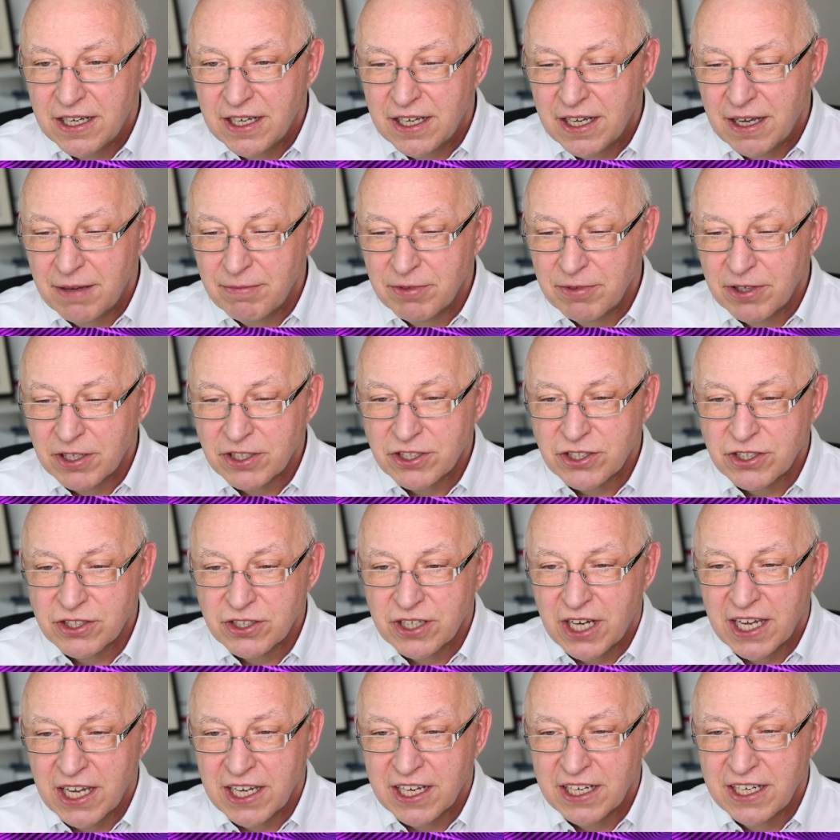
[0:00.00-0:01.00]
I'm not sure
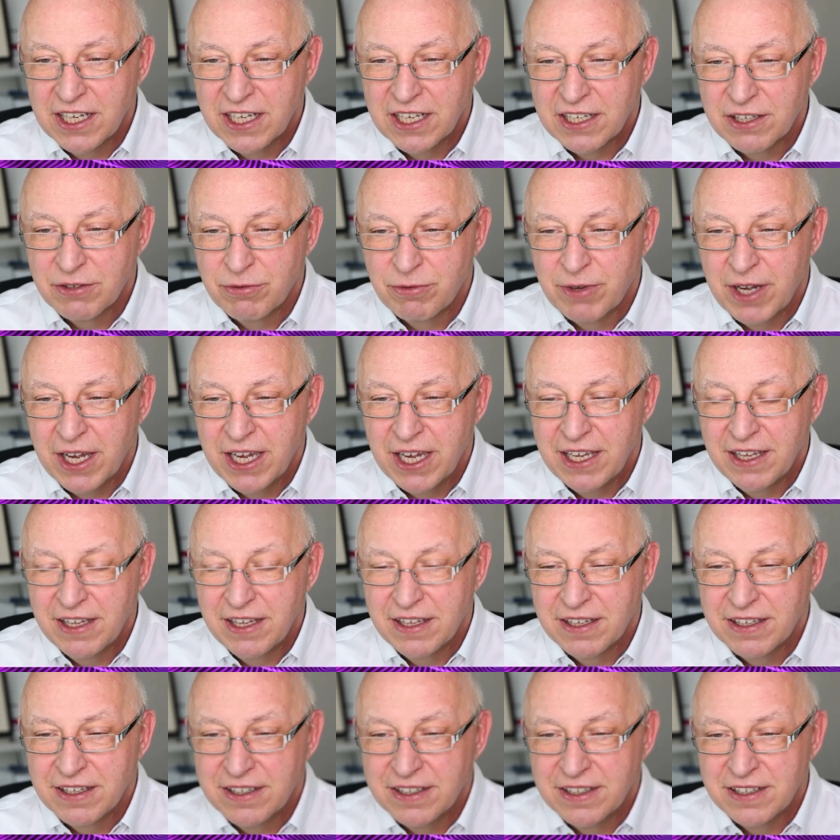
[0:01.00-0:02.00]
I clicked
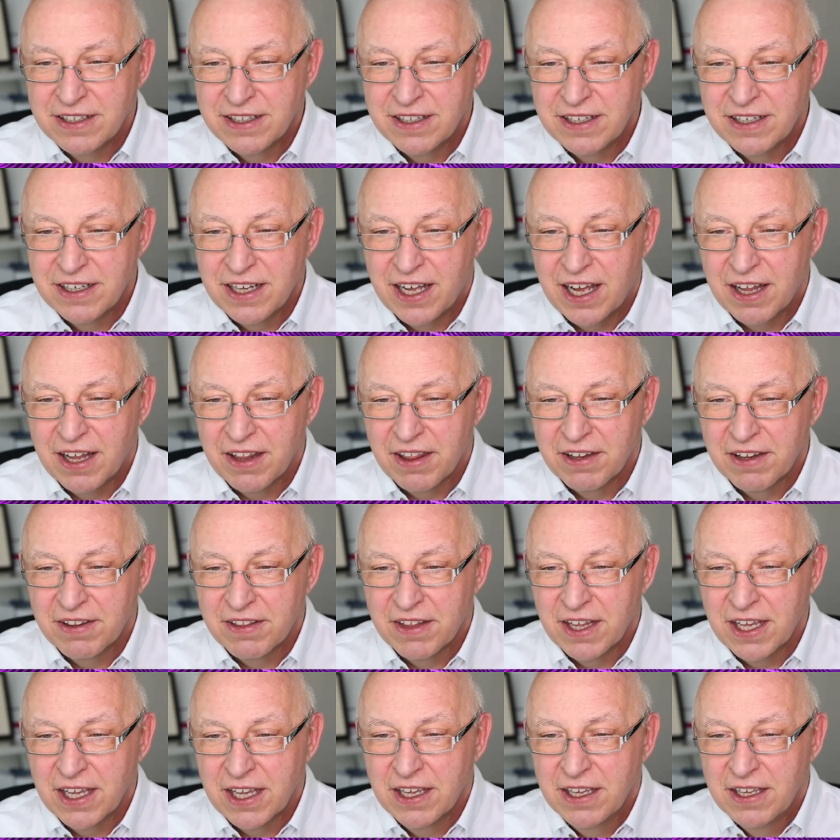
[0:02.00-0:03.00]
away another
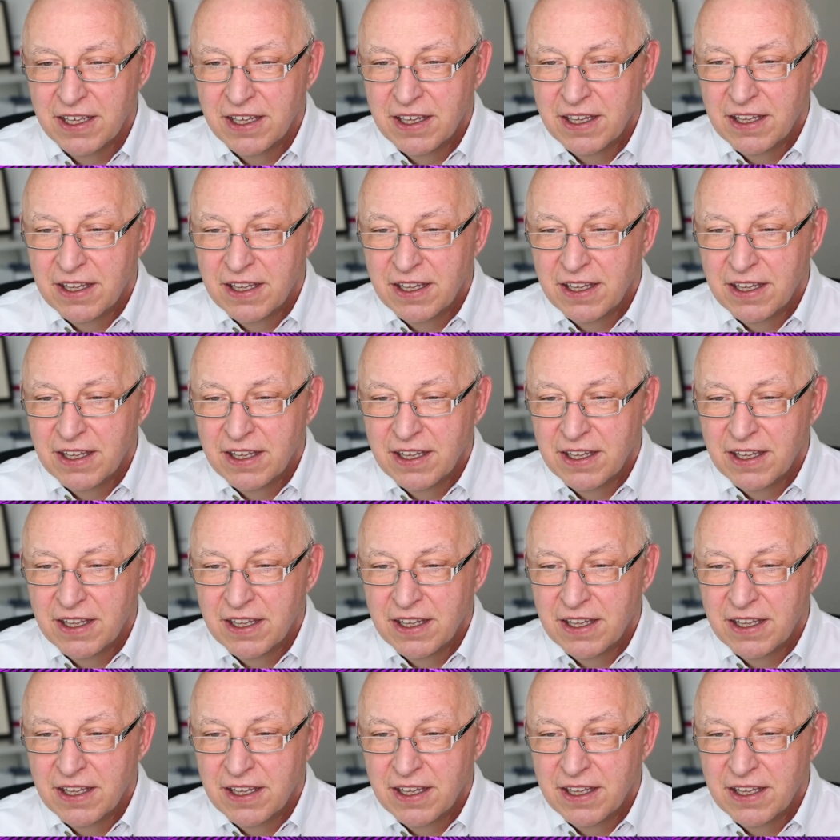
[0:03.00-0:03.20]
thing.